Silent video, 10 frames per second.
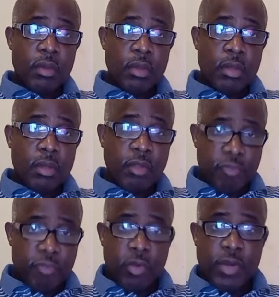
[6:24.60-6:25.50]
the
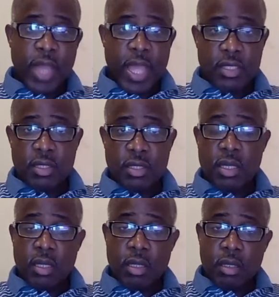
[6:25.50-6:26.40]
food has
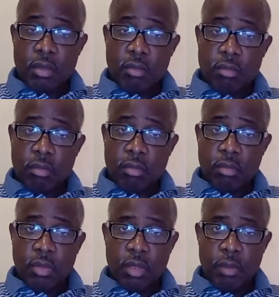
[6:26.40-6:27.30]

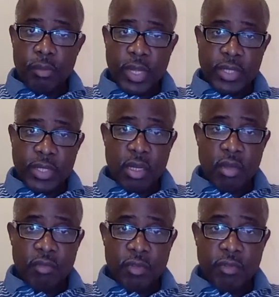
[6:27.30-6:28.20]
plenty
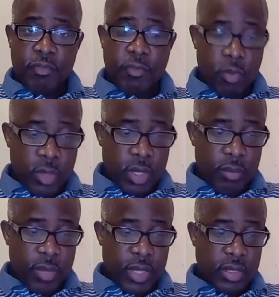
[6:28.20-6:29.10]
of fluid,
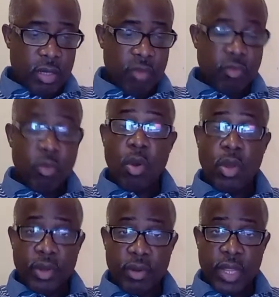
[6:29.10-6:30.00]
plenty of
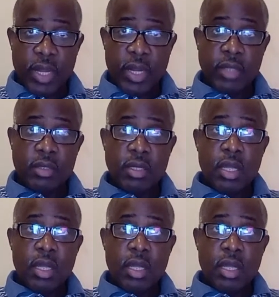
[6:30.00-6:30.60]
water in it,